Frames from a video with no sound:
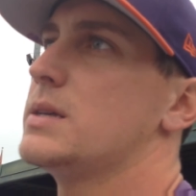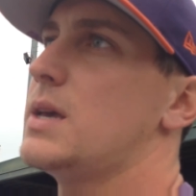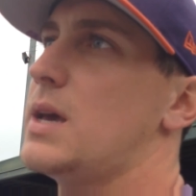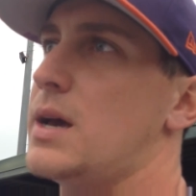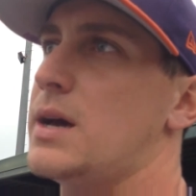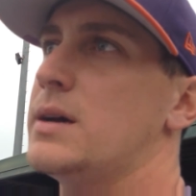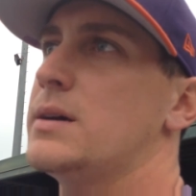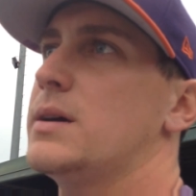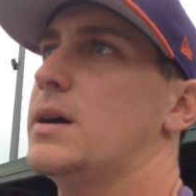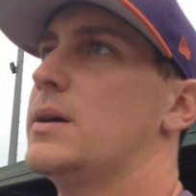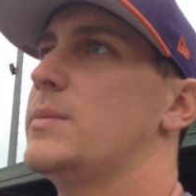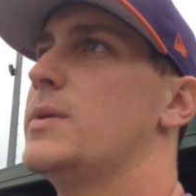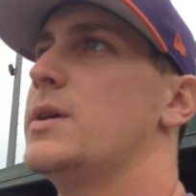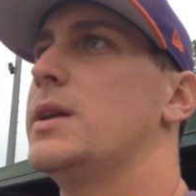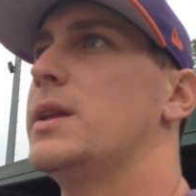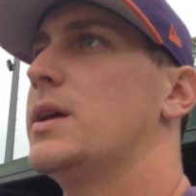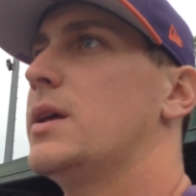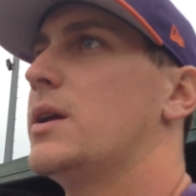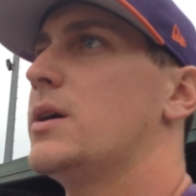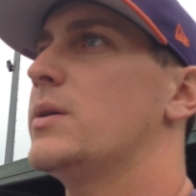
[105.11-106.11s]
Yeah, I
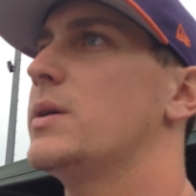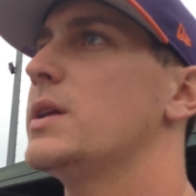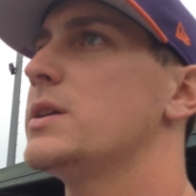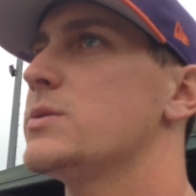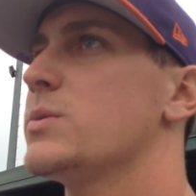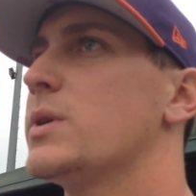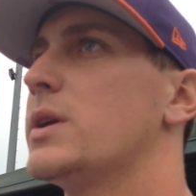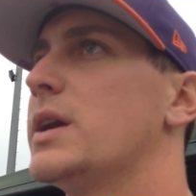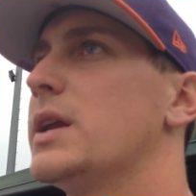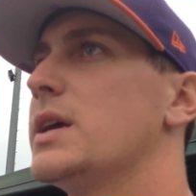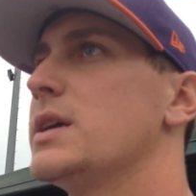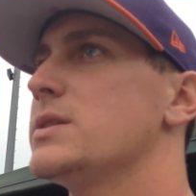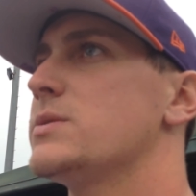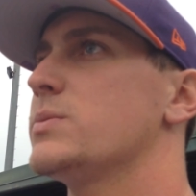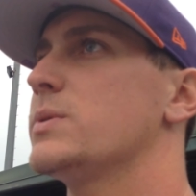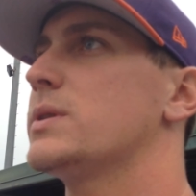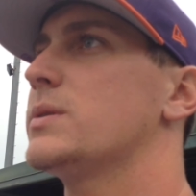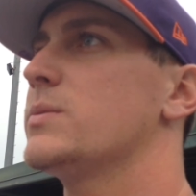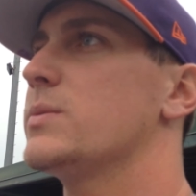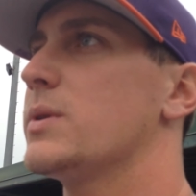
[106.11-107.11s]
mean, you know, it is what it is
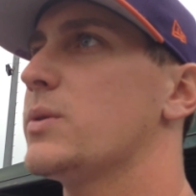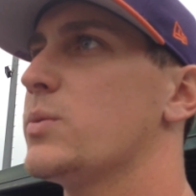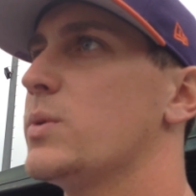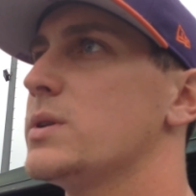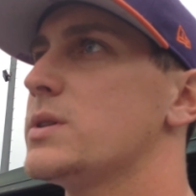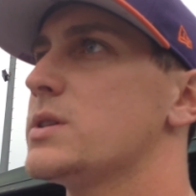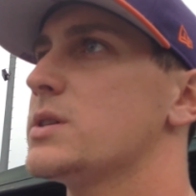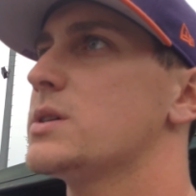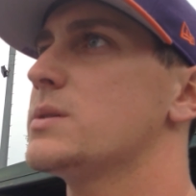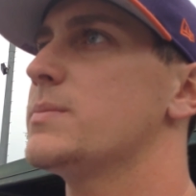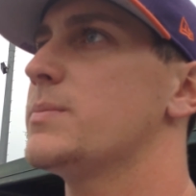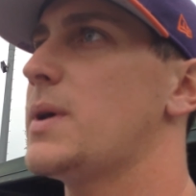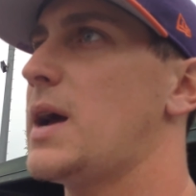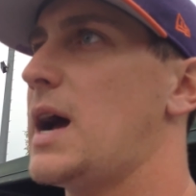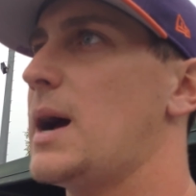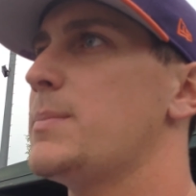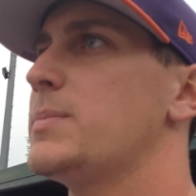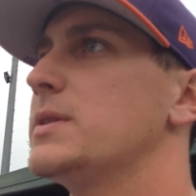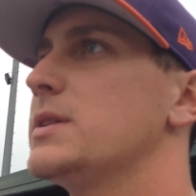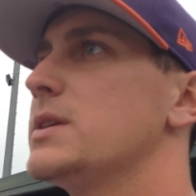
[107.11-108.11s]
with, with what's
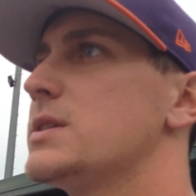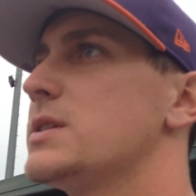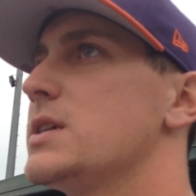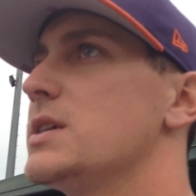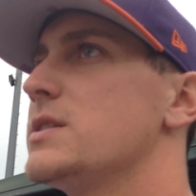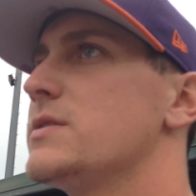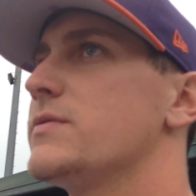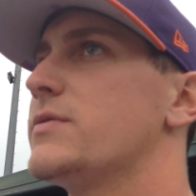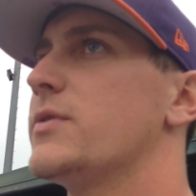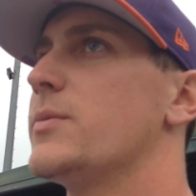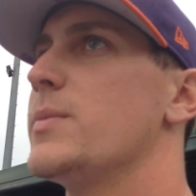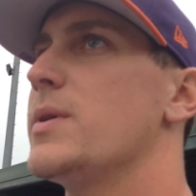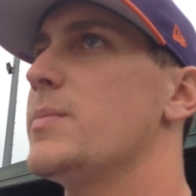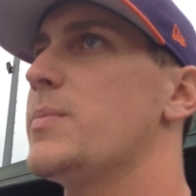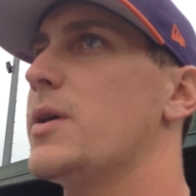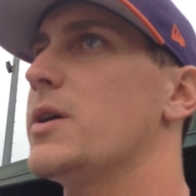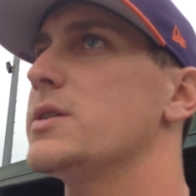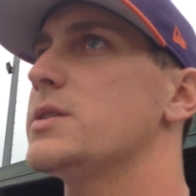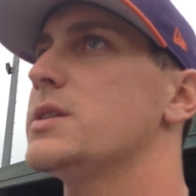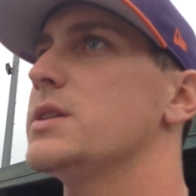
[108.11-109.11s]
happened this season for me
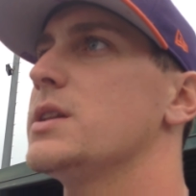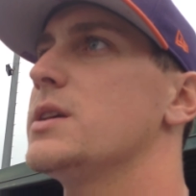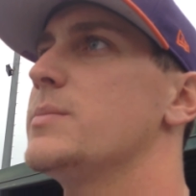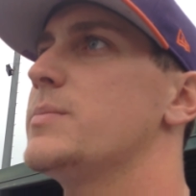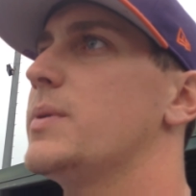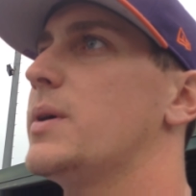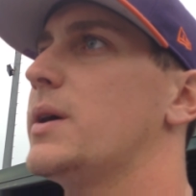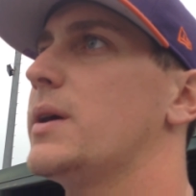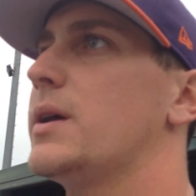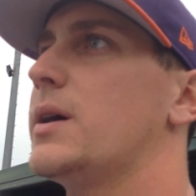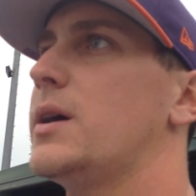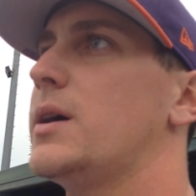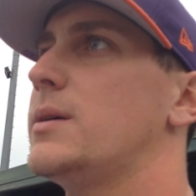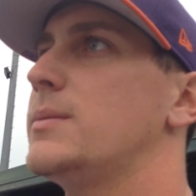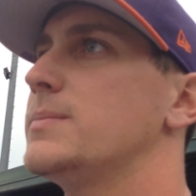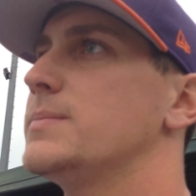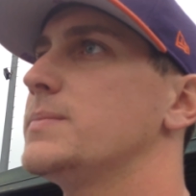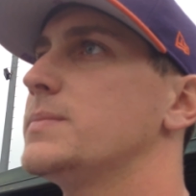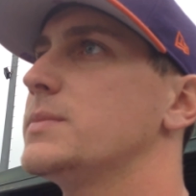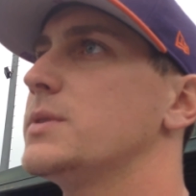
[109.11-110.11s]
personally, but,
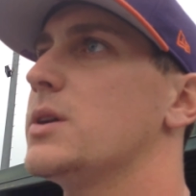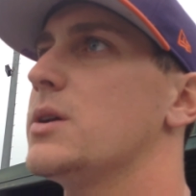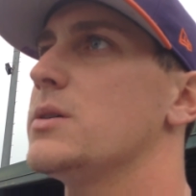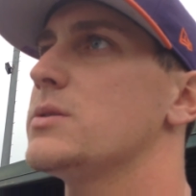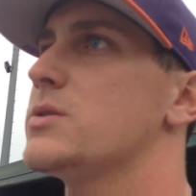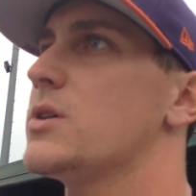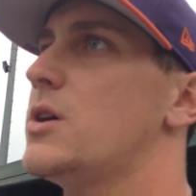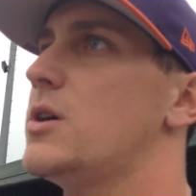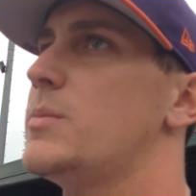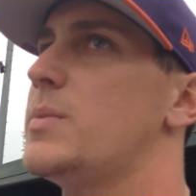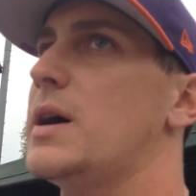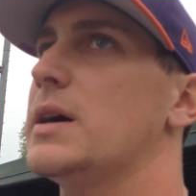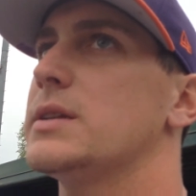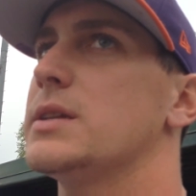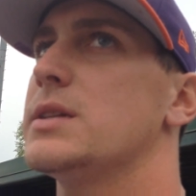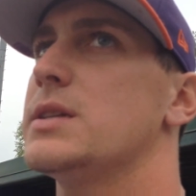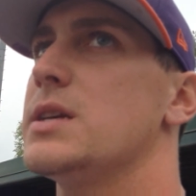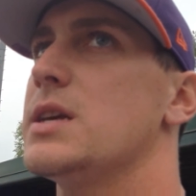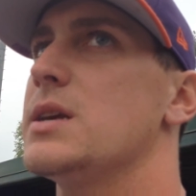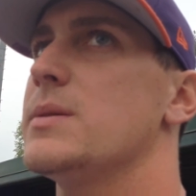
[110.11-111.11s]
um, you know, it's all about
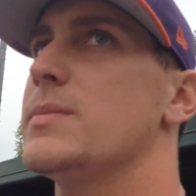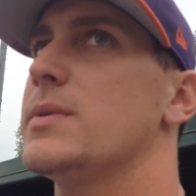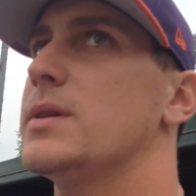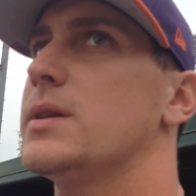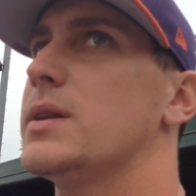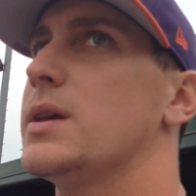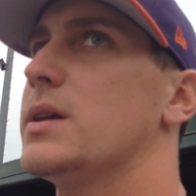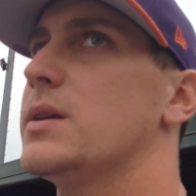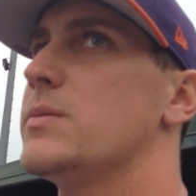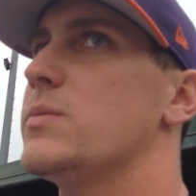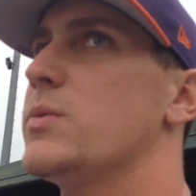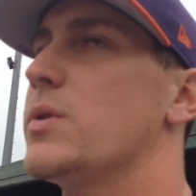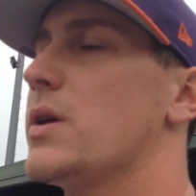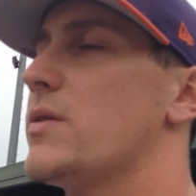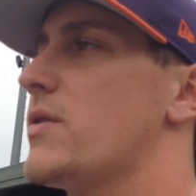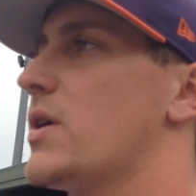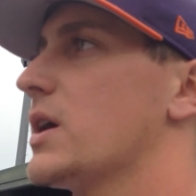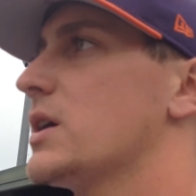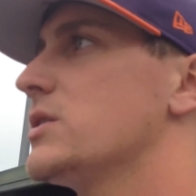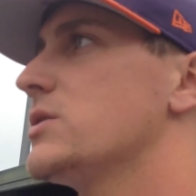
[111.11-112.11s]
the team and, and,
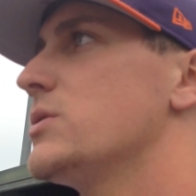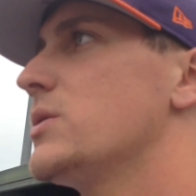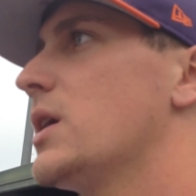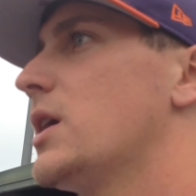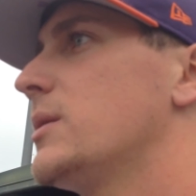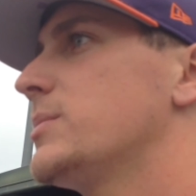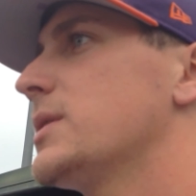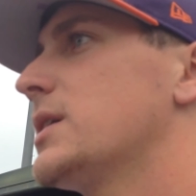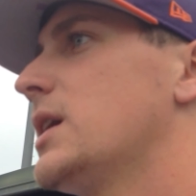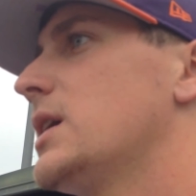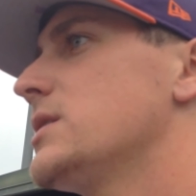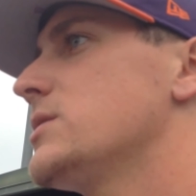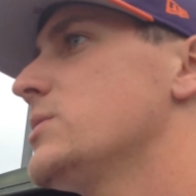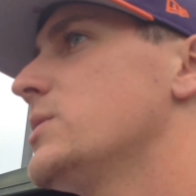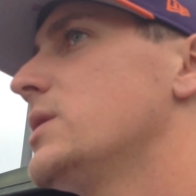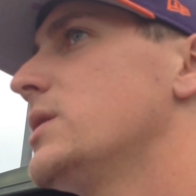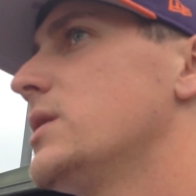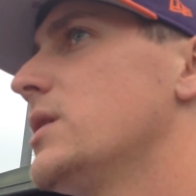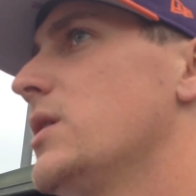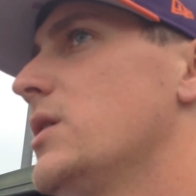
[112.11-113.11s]
whatever I can do to help the guys
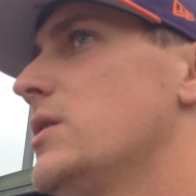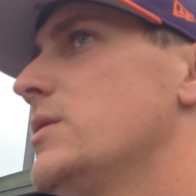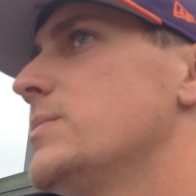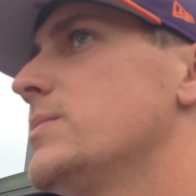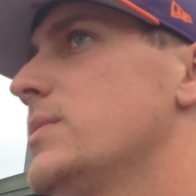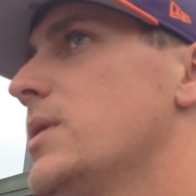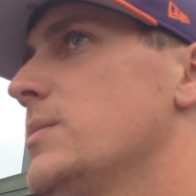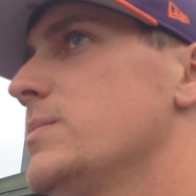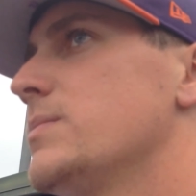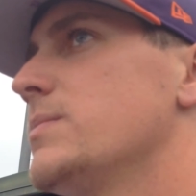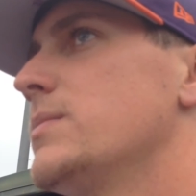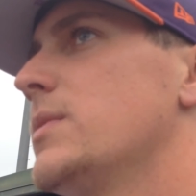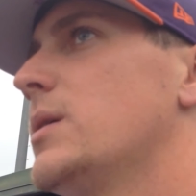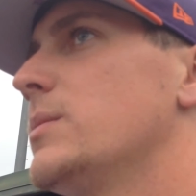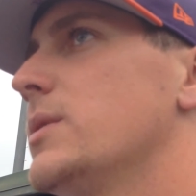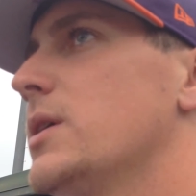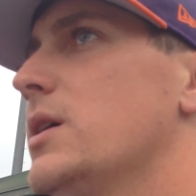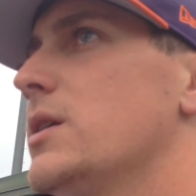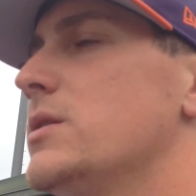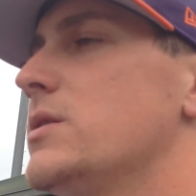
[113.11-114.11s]
win, you know, I'm, I'm,
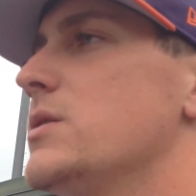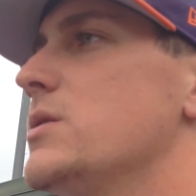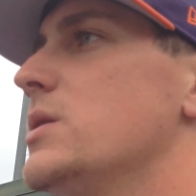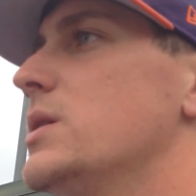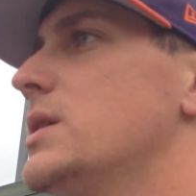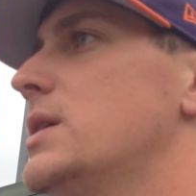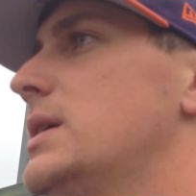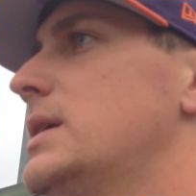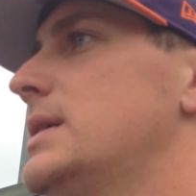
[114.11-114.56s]
I'm, there to do it.